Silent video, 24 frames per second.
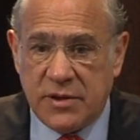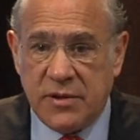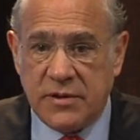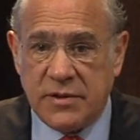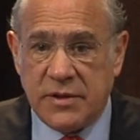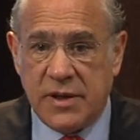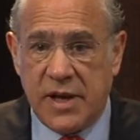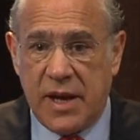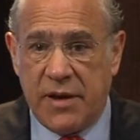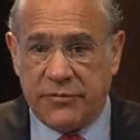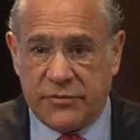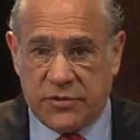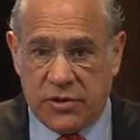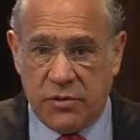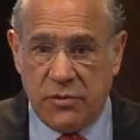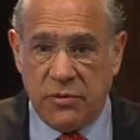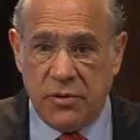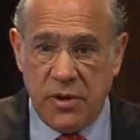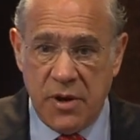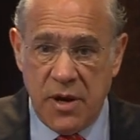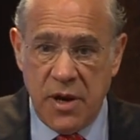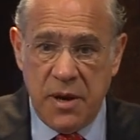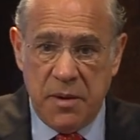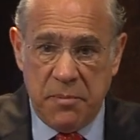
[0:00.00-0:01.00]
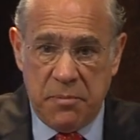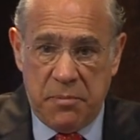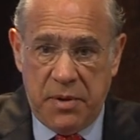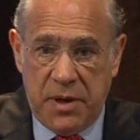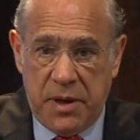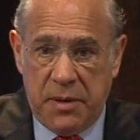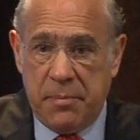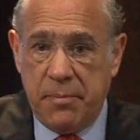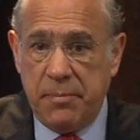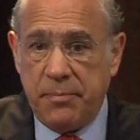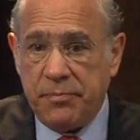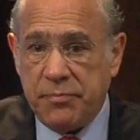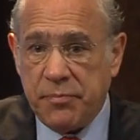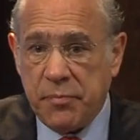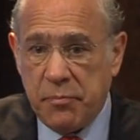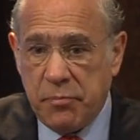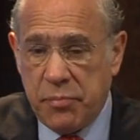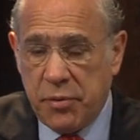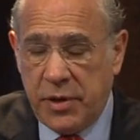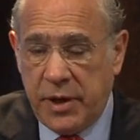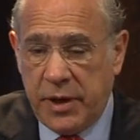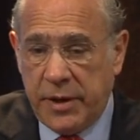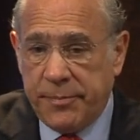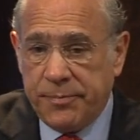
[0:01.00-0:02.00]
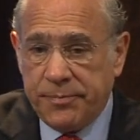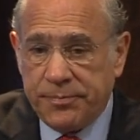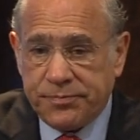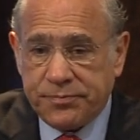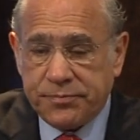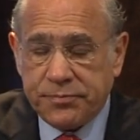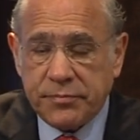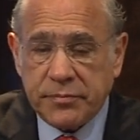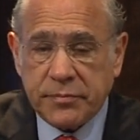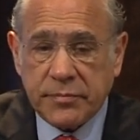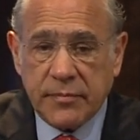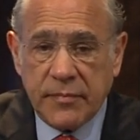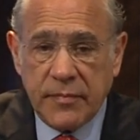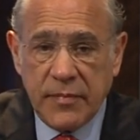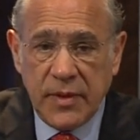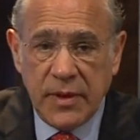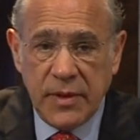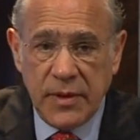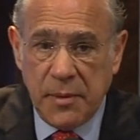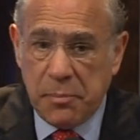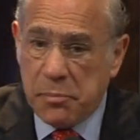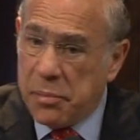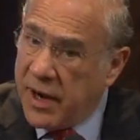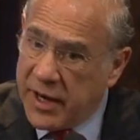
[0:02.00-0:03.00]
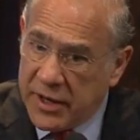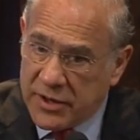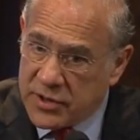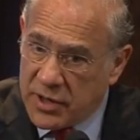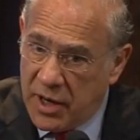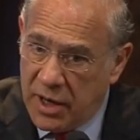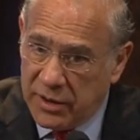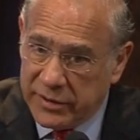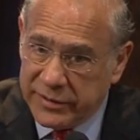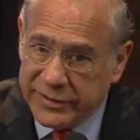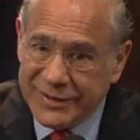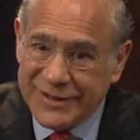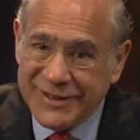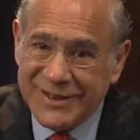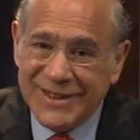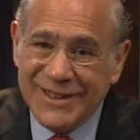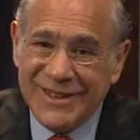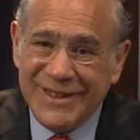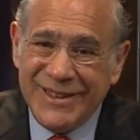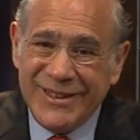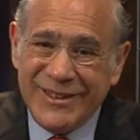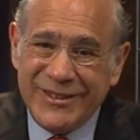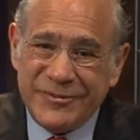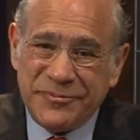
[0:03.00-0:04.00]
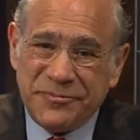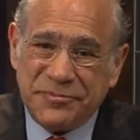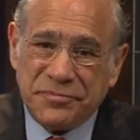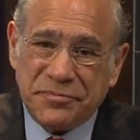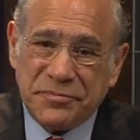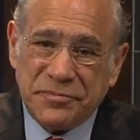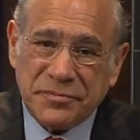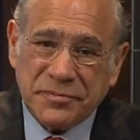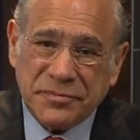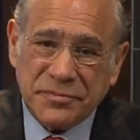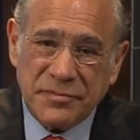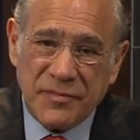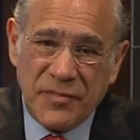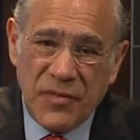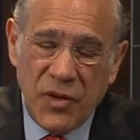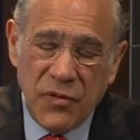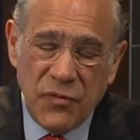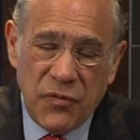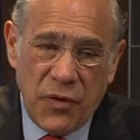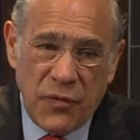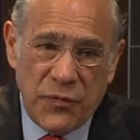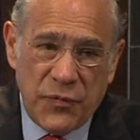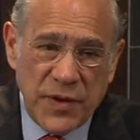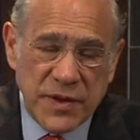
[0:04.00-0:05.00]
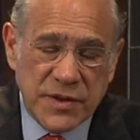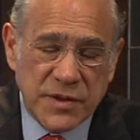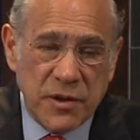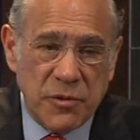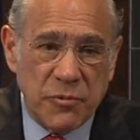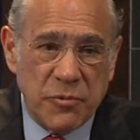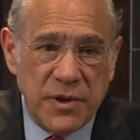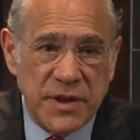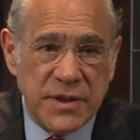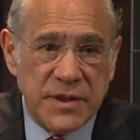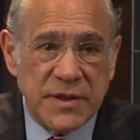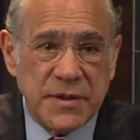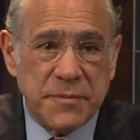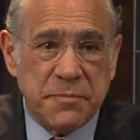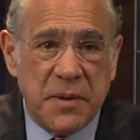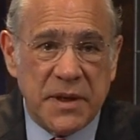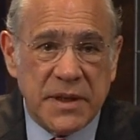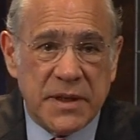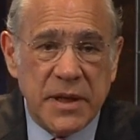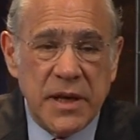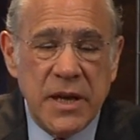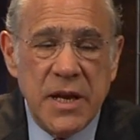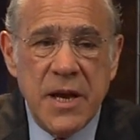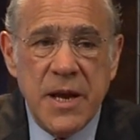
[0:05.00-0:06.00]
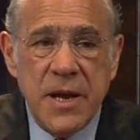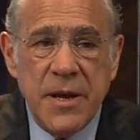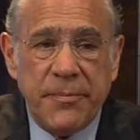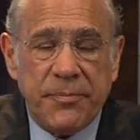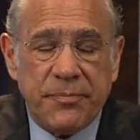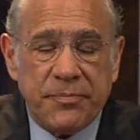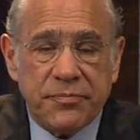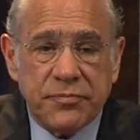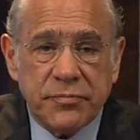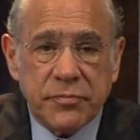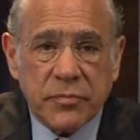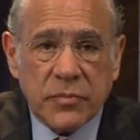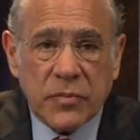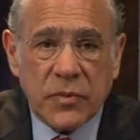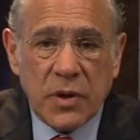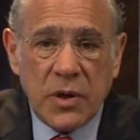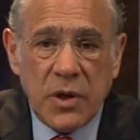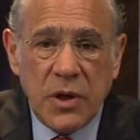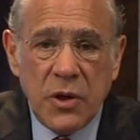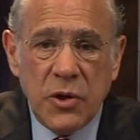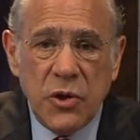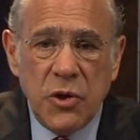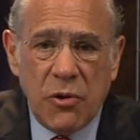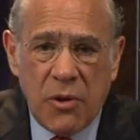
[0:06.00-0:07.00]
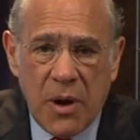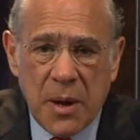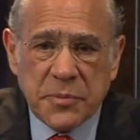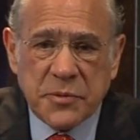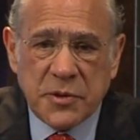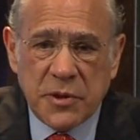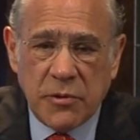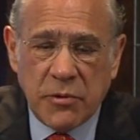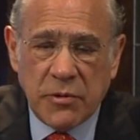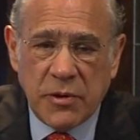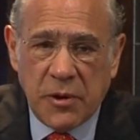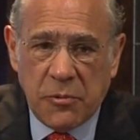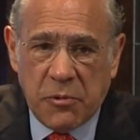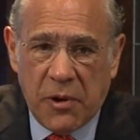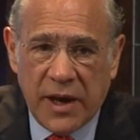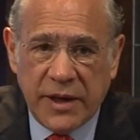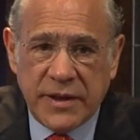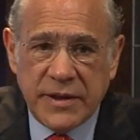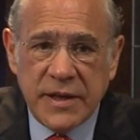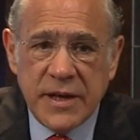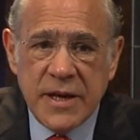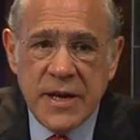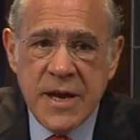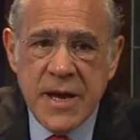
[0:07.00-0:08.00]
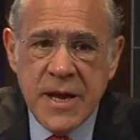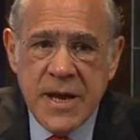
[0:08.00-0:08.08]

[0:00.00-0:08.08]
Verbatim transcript: doesn't have to be putting the brakes on for fiscal reasons. But you're absolutely right.